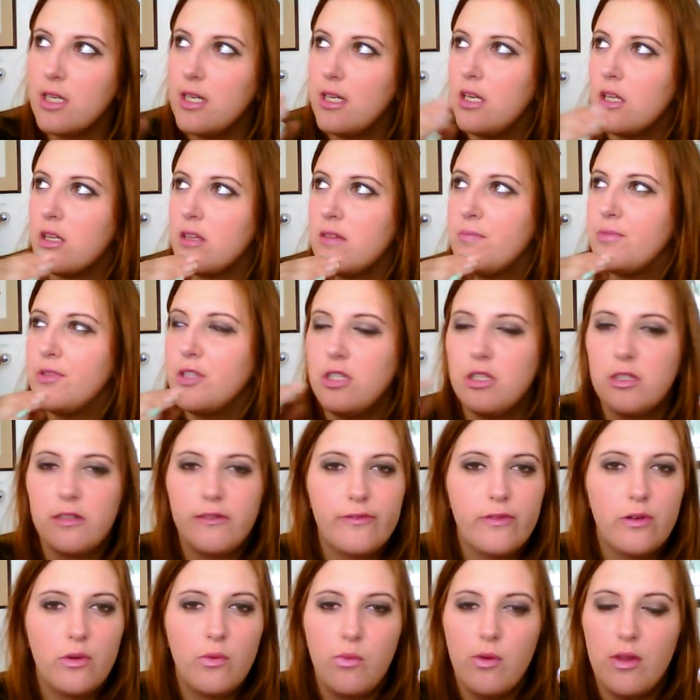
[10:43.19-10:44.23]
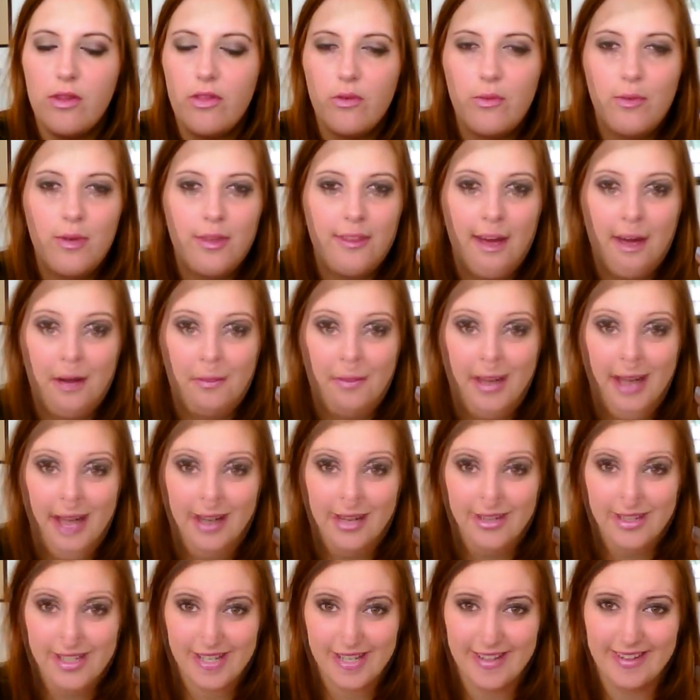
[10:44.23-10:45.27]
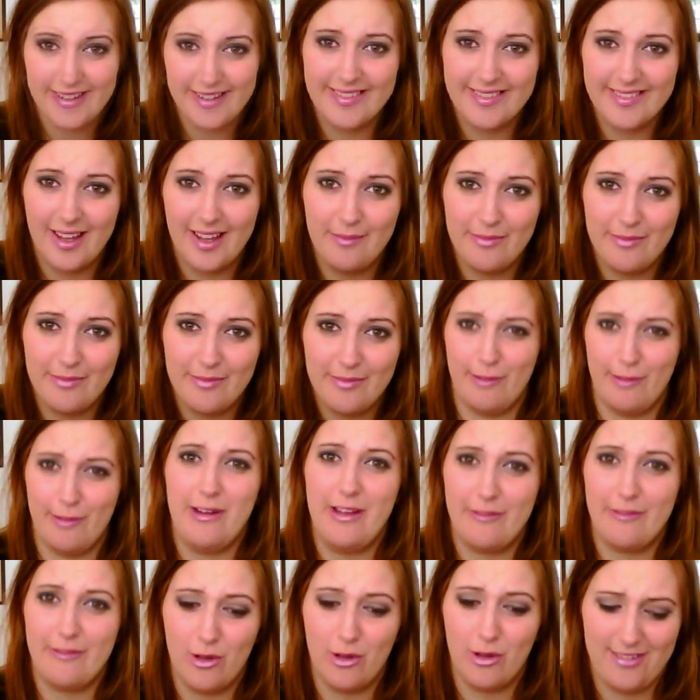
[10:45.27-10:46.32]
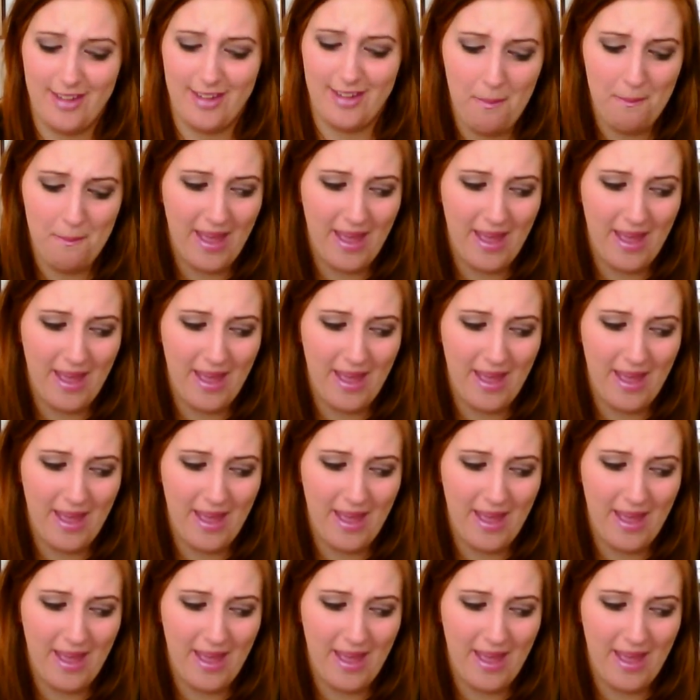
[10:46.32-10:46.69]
It looks beautiful with or without foundations. I'm sorry I've got so